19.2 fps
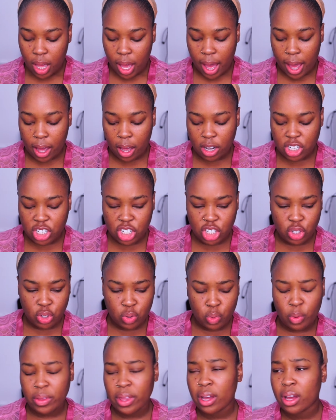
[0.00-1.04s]
I actually do
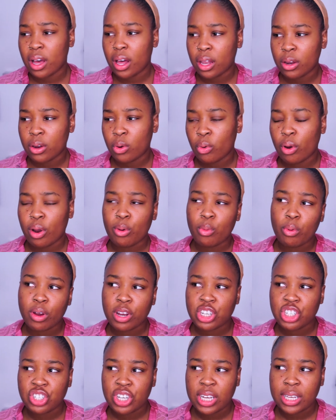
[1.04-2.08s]
wear that color, or I wear a
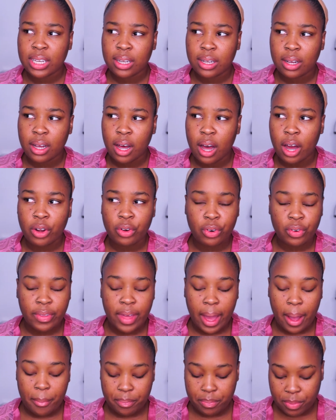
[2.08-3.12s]
shade under
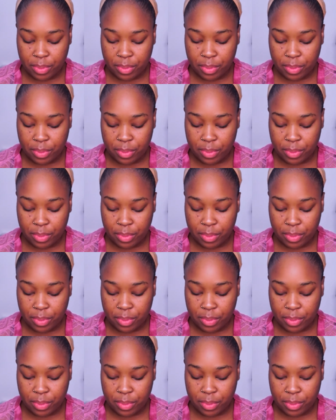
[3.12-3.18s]
that.